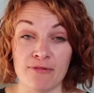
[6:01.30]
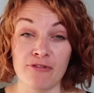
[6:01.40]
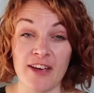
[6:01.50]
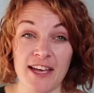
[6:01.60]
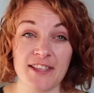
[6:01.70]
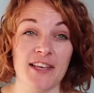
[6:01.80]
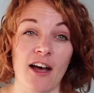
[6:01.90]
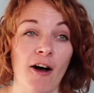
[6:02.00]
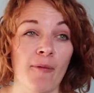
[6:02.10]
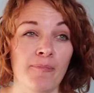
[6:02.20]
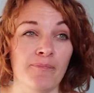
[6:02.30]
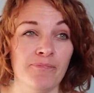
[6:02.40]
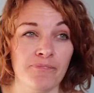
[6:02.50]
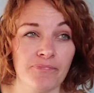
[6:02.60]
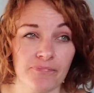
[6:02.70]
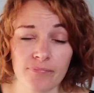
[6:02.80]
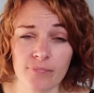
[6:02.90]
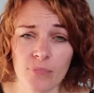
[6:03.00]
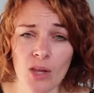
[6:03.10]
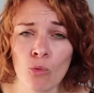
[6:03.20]
and fit
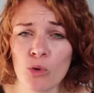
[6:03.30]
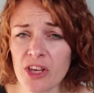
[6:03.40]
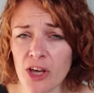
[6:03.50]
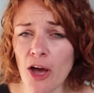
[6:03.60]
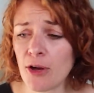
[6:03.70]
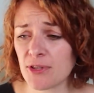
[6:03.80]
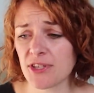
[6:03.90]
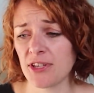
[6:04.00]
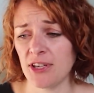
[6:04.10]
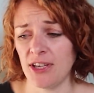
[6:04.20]
with a coat,